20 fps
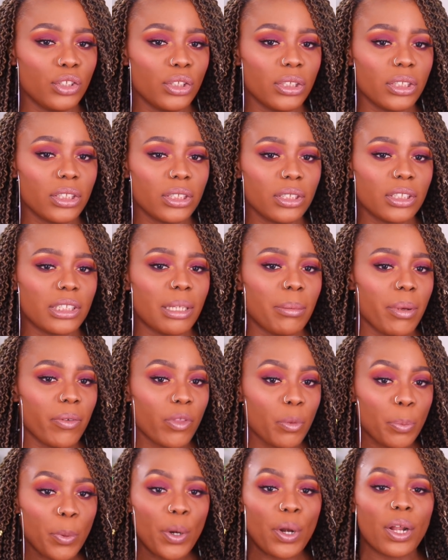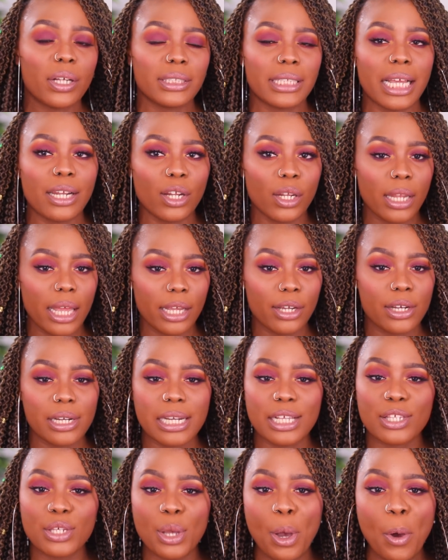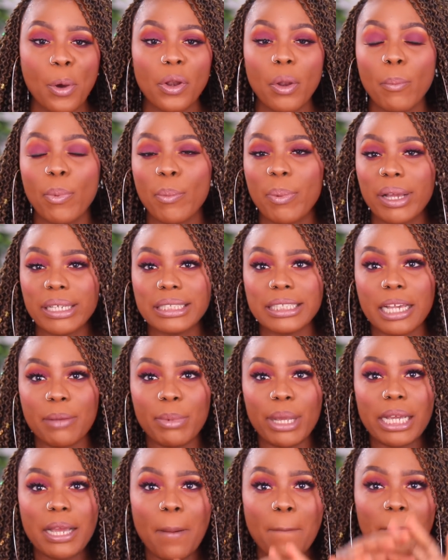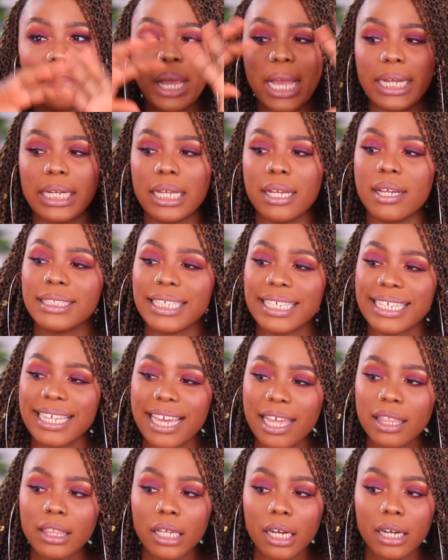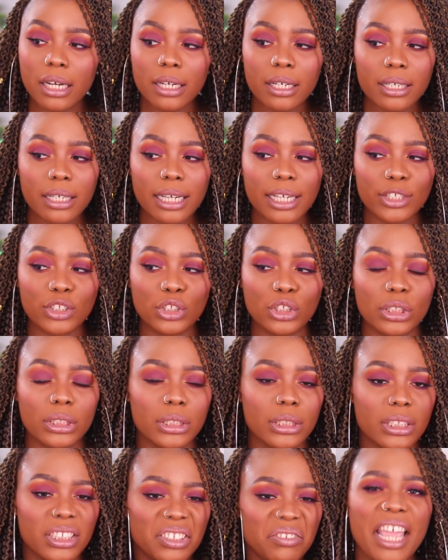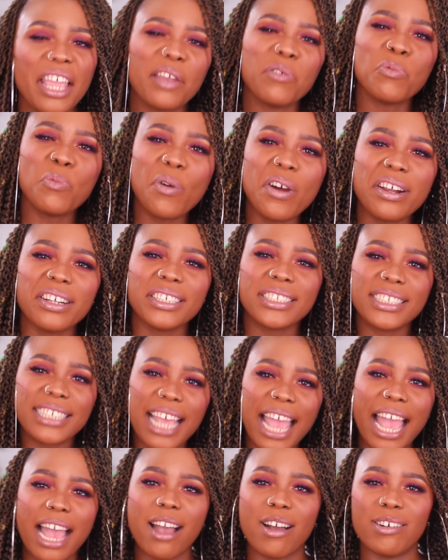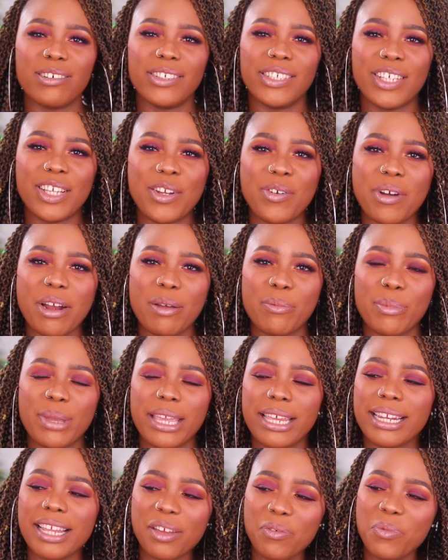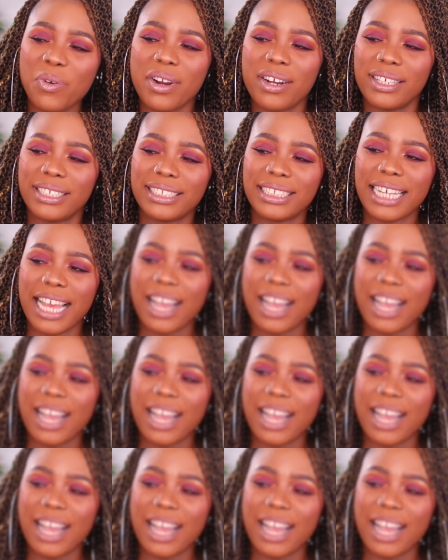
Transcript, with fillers: It's just some of the products I don't like on its own, but by the time I combine it together, it just it works out. You know what I mean? It works